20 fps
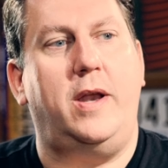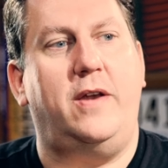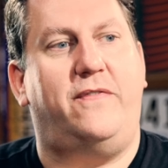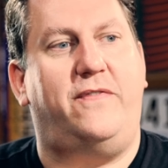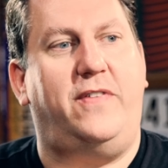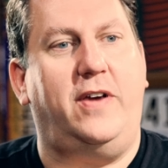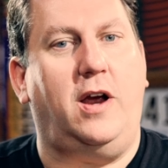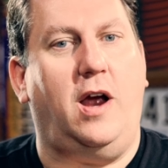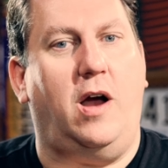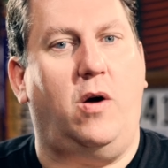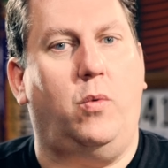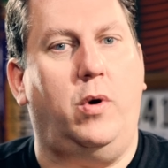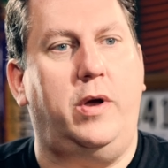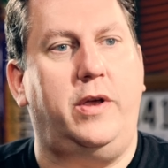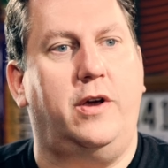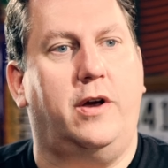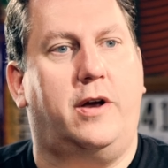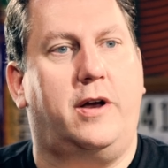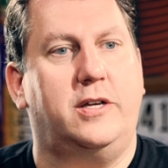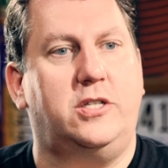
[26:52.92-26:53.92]
way to figure out
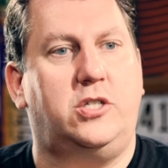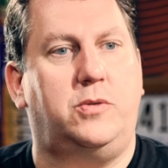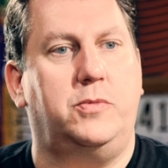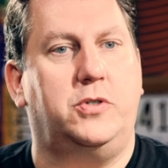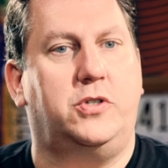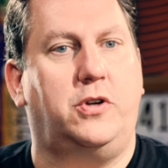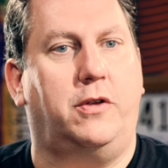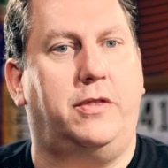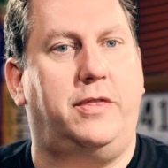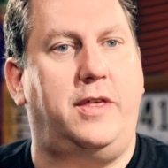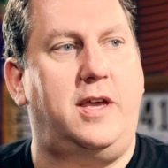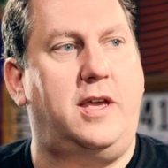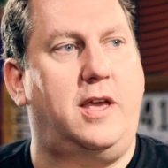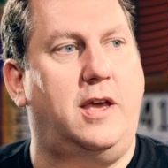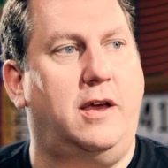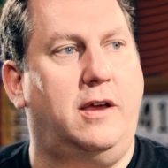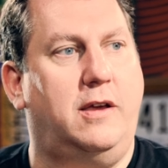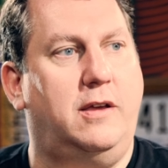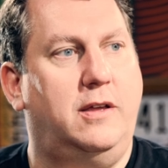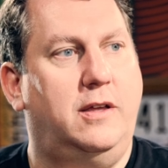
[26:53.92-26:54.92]
what your customers are
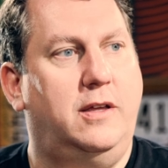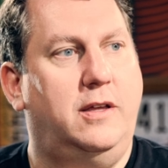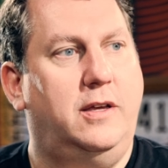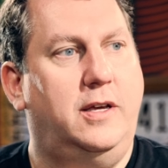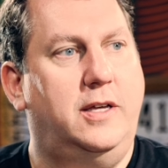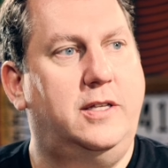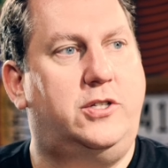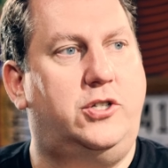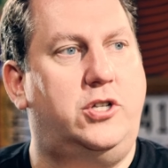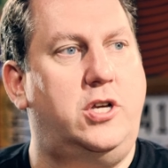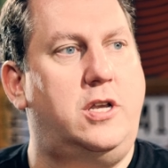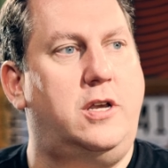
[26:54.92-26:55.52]
thinking. It's